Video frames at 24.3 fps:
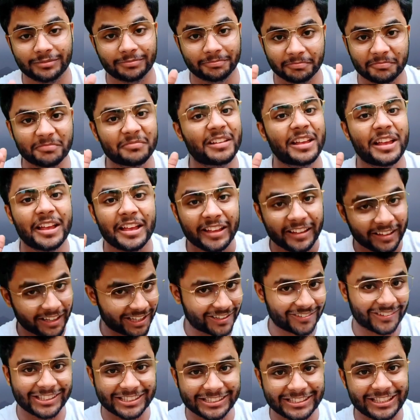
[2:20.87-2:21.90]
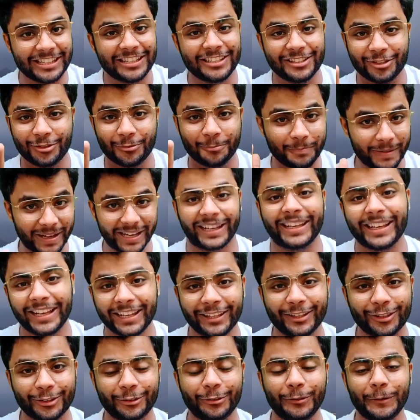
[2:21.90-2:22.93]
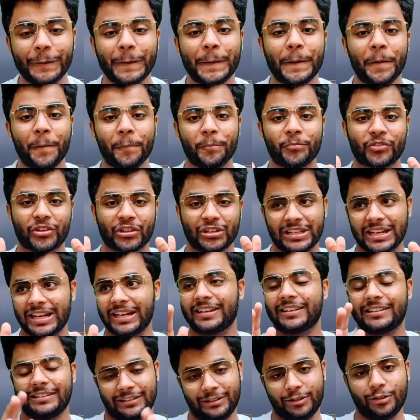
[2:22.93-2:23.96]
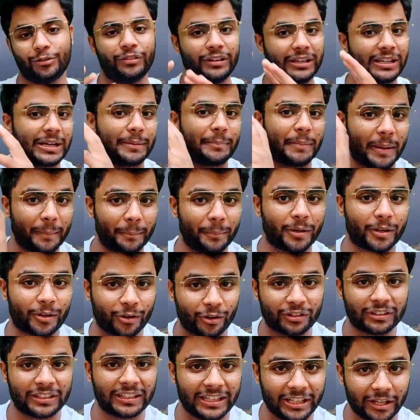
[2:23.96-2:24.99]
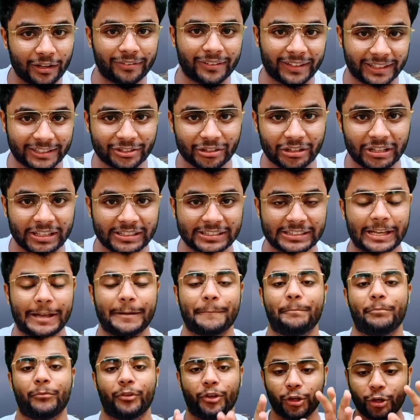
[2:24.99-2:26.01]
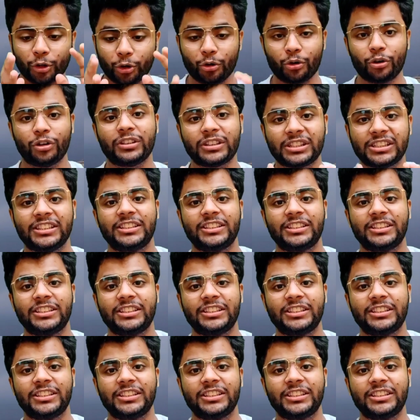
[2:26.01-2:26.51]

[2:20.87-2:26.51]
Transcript: I'm just requesting you, begging you, so that you will remember on the day of actual exam.